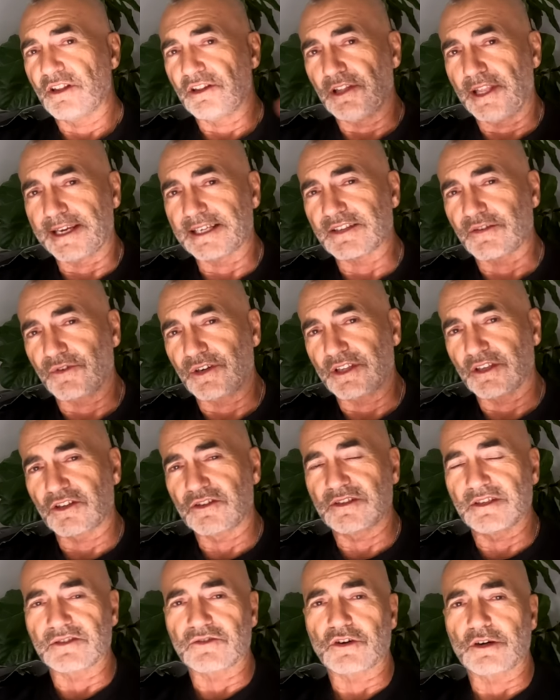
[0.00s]
Links are in the
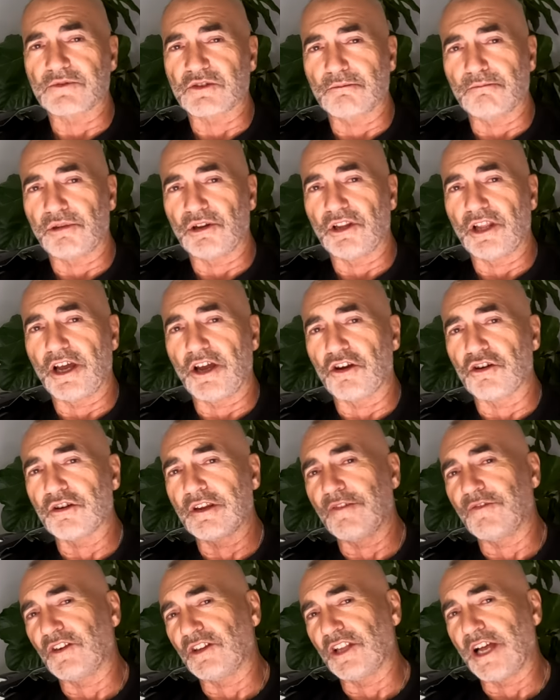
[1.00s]
description below.
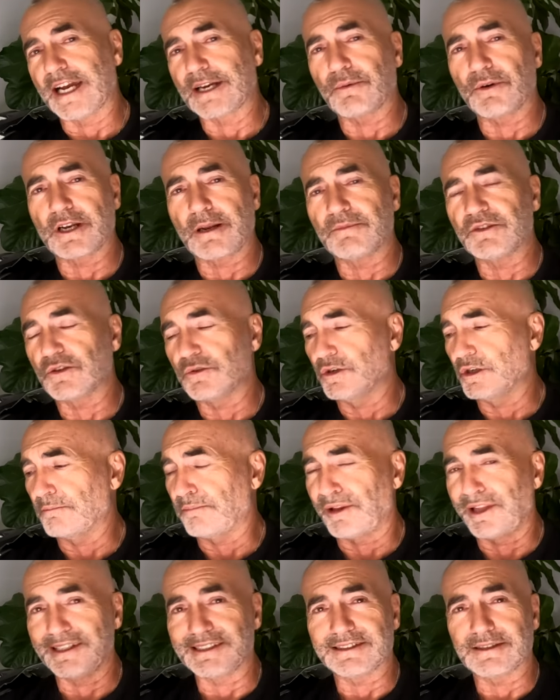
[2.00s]
If you like what I'm doing,
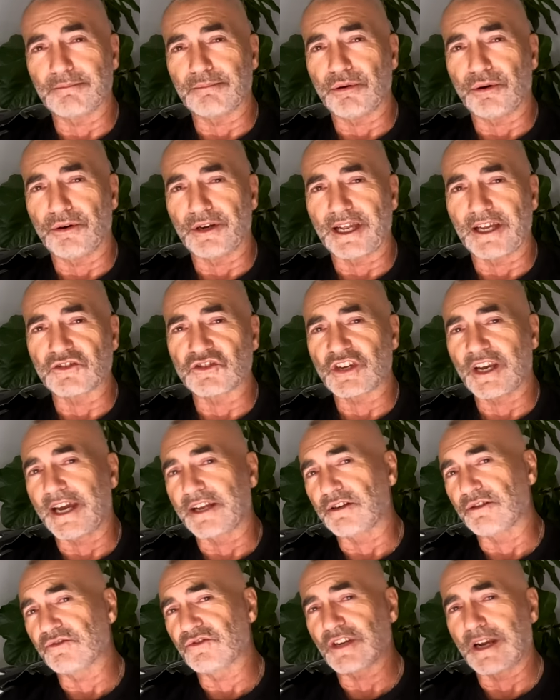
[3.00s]
please support our
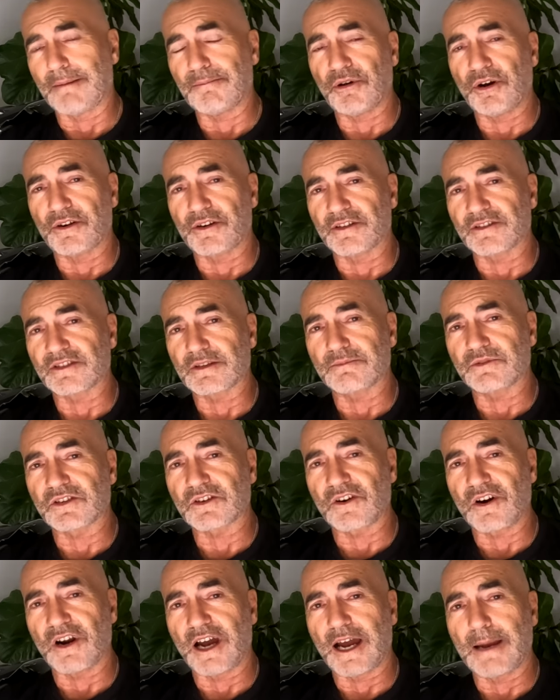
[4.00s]
channel. Jump on and
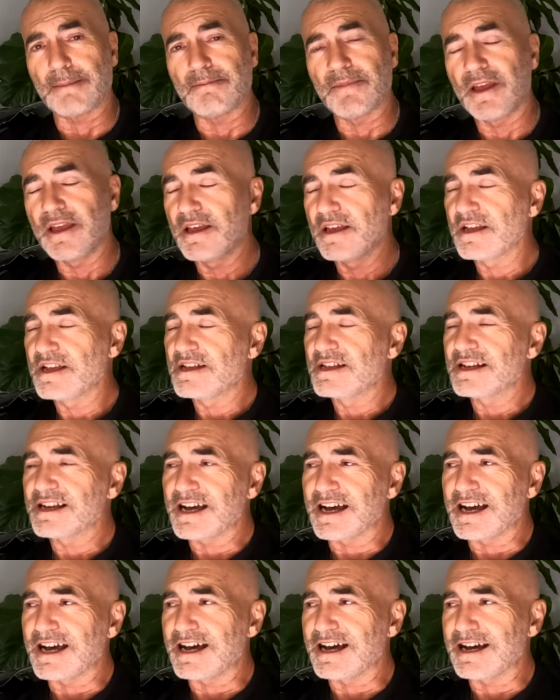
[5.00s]
subscribe.
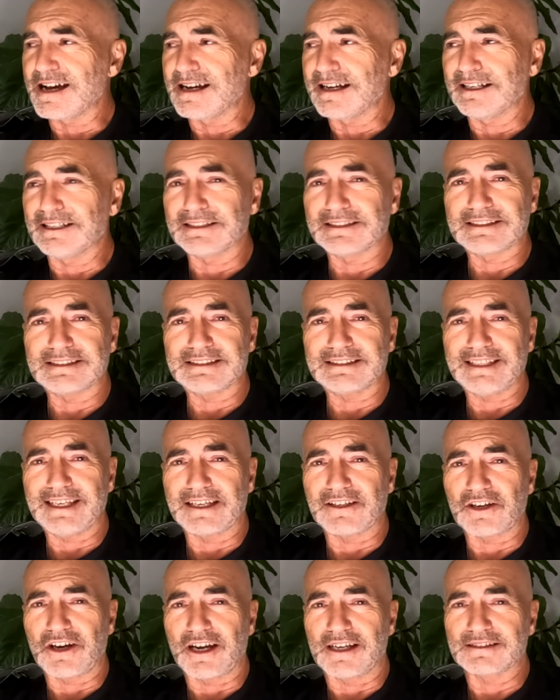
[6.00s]
Yeah,
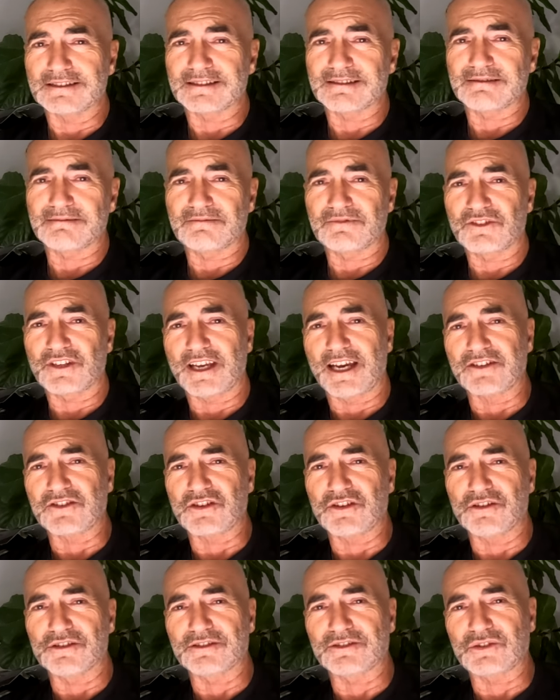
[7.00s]
guys,
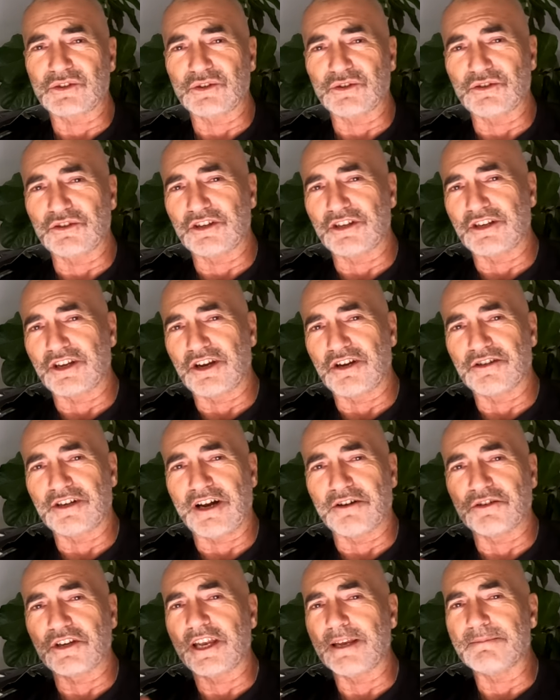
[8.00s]
catch you all soon, and
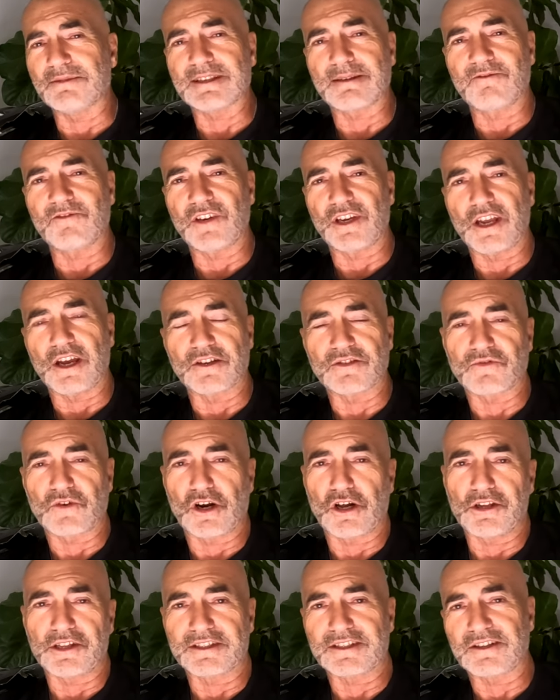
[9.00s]
I'll keep some videos
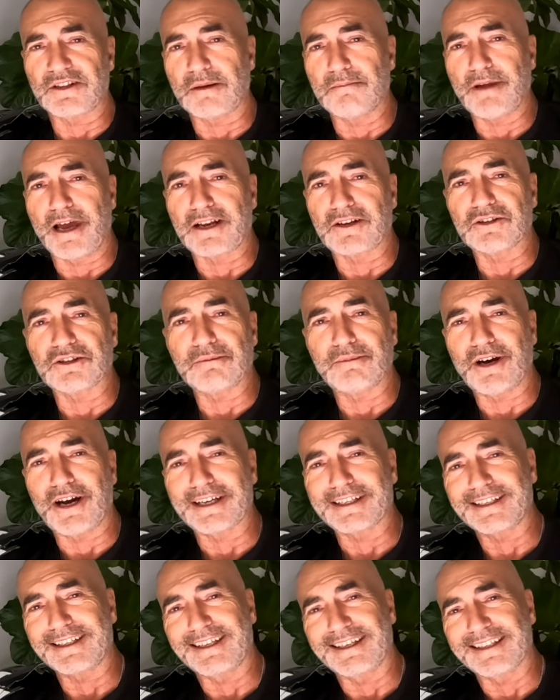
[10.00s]
rolling till I'm back on the bike